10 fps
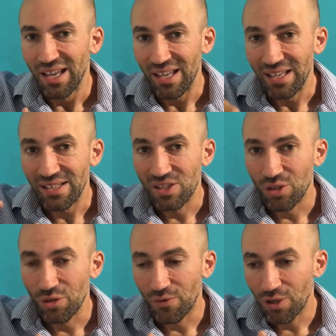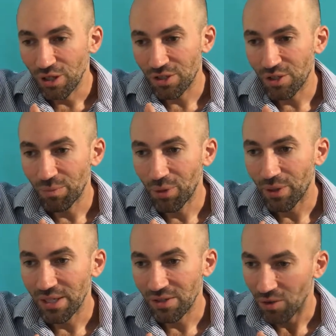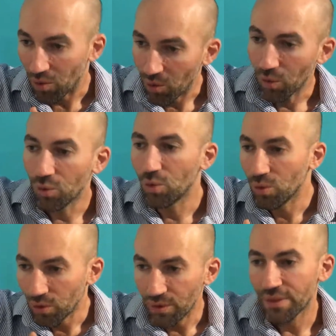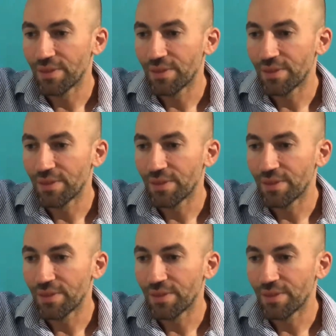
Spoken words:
is you've got to point all